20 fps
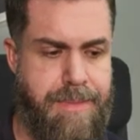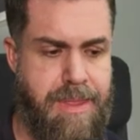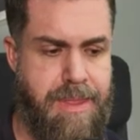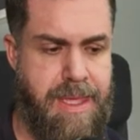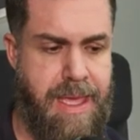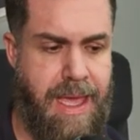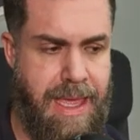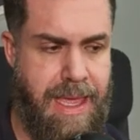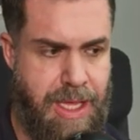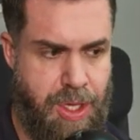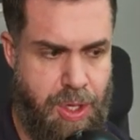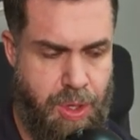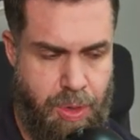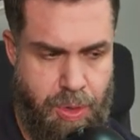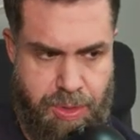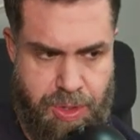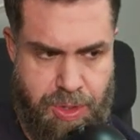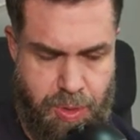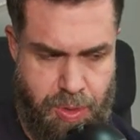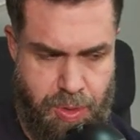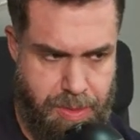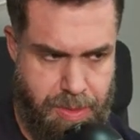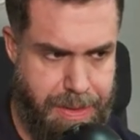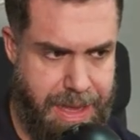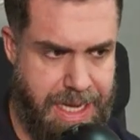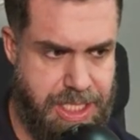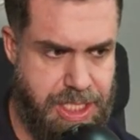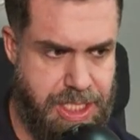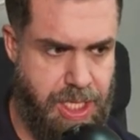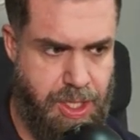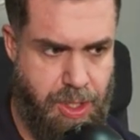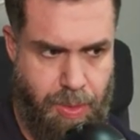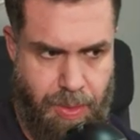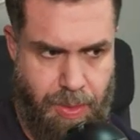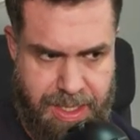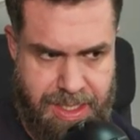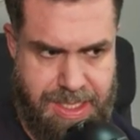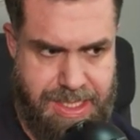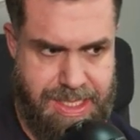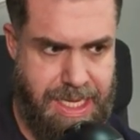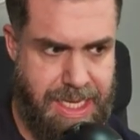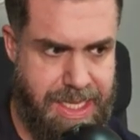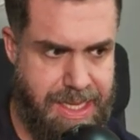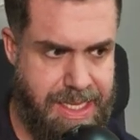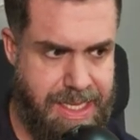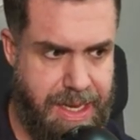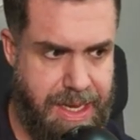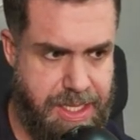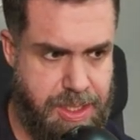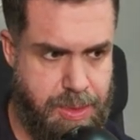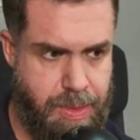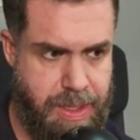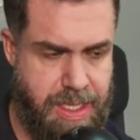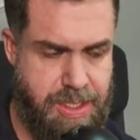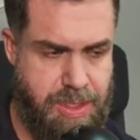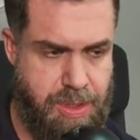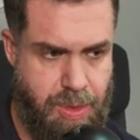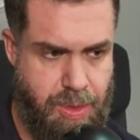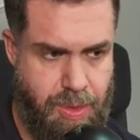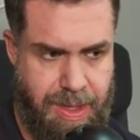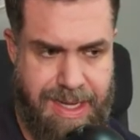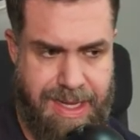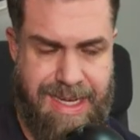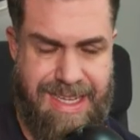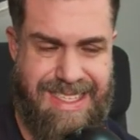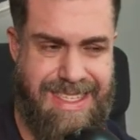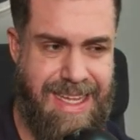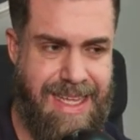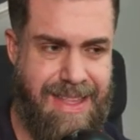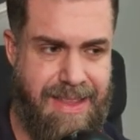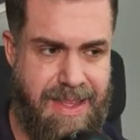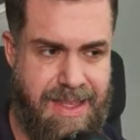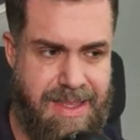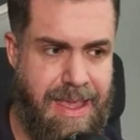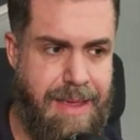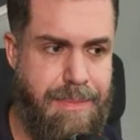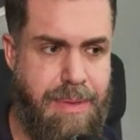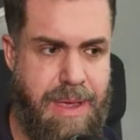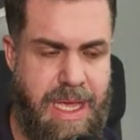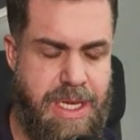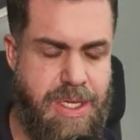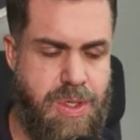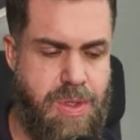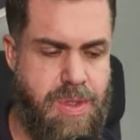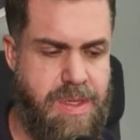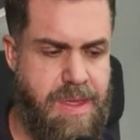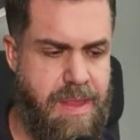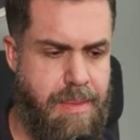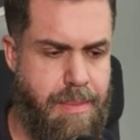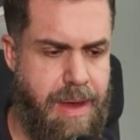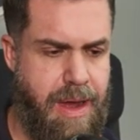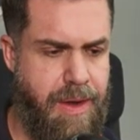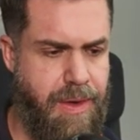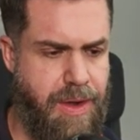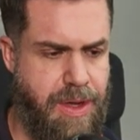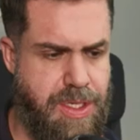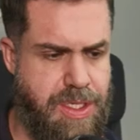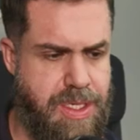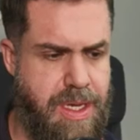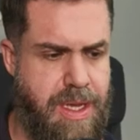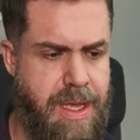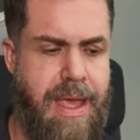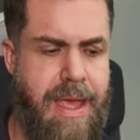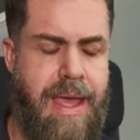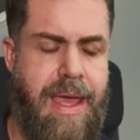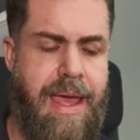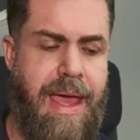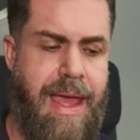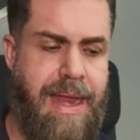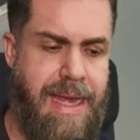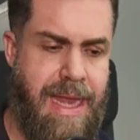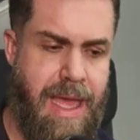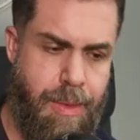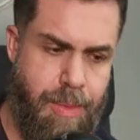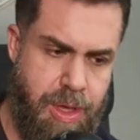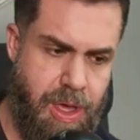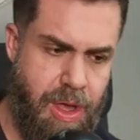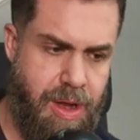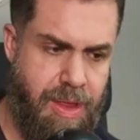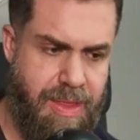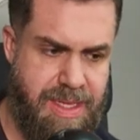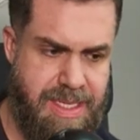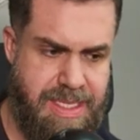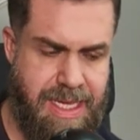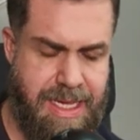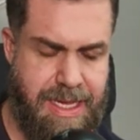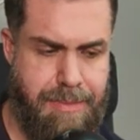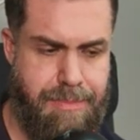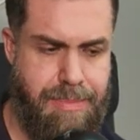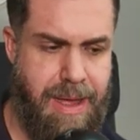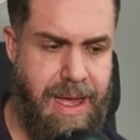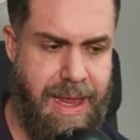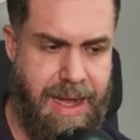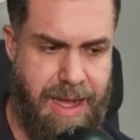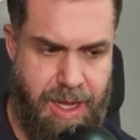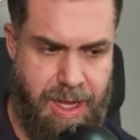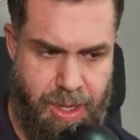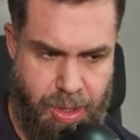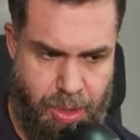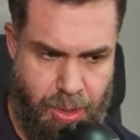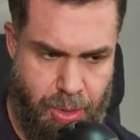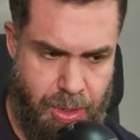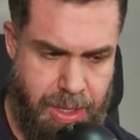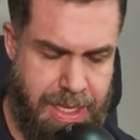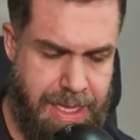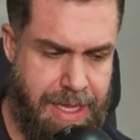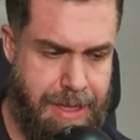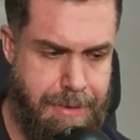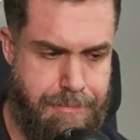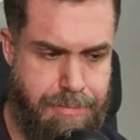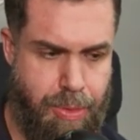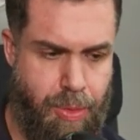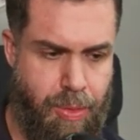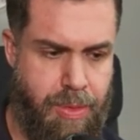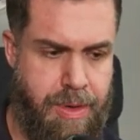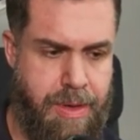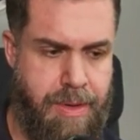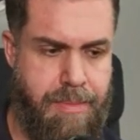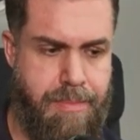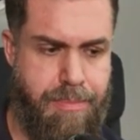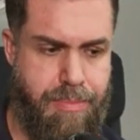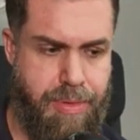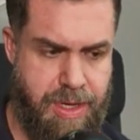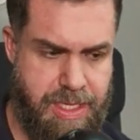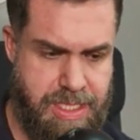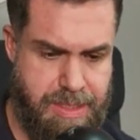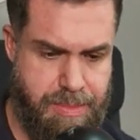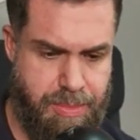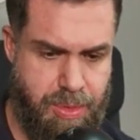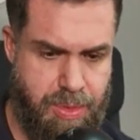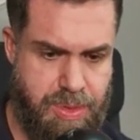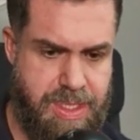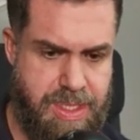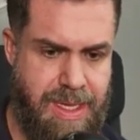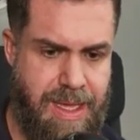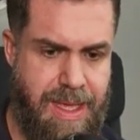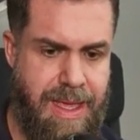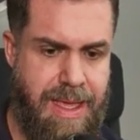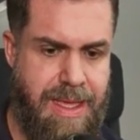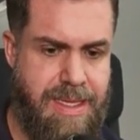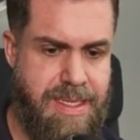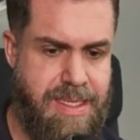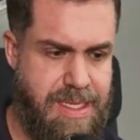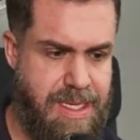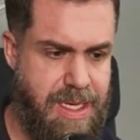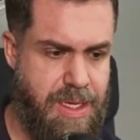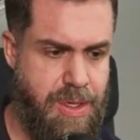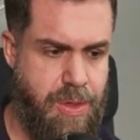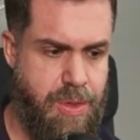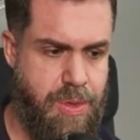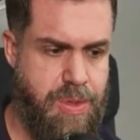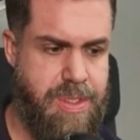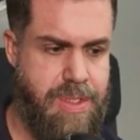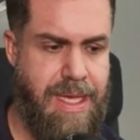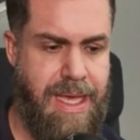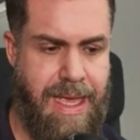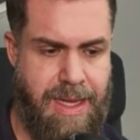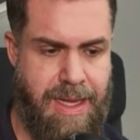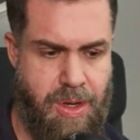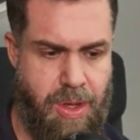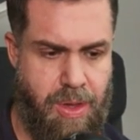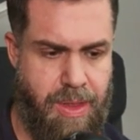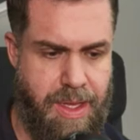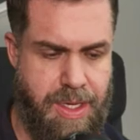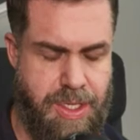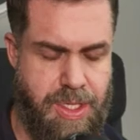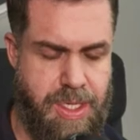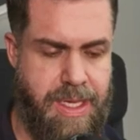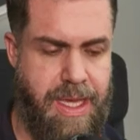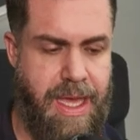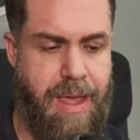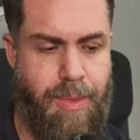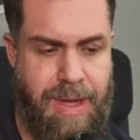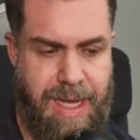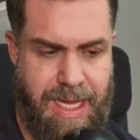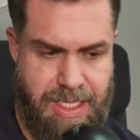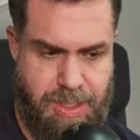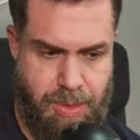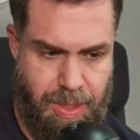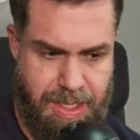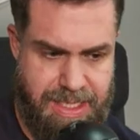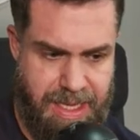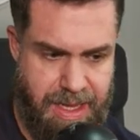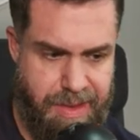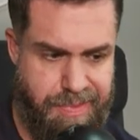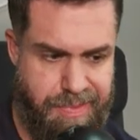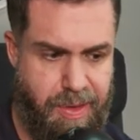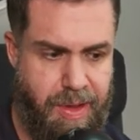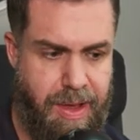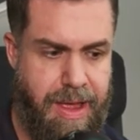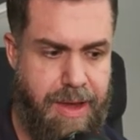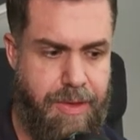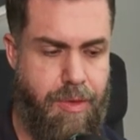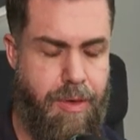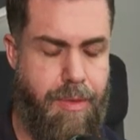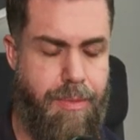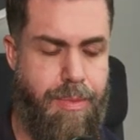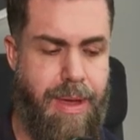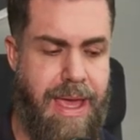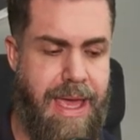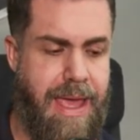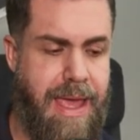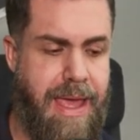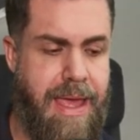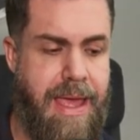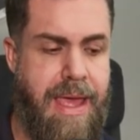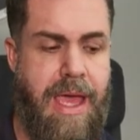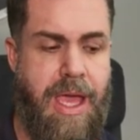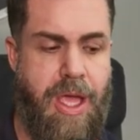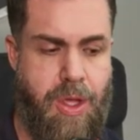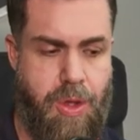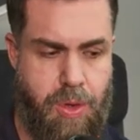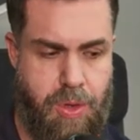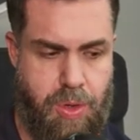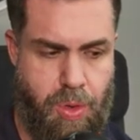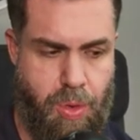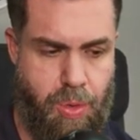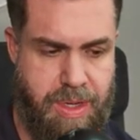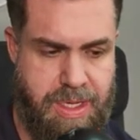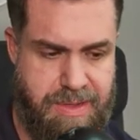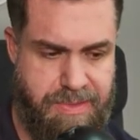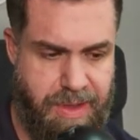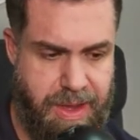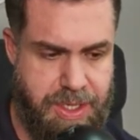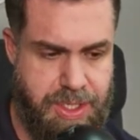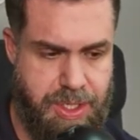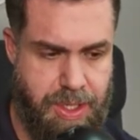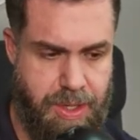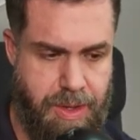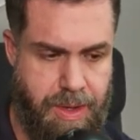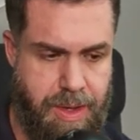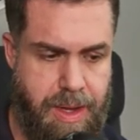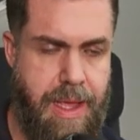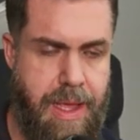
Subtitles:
Okay, you do the patching. You understand the catch-22. You understand the deeper issues in the marriage. Now we go to the second part, learning important principles, skills, and knowledge. Okay, we need to identify and repair your core dysfunction.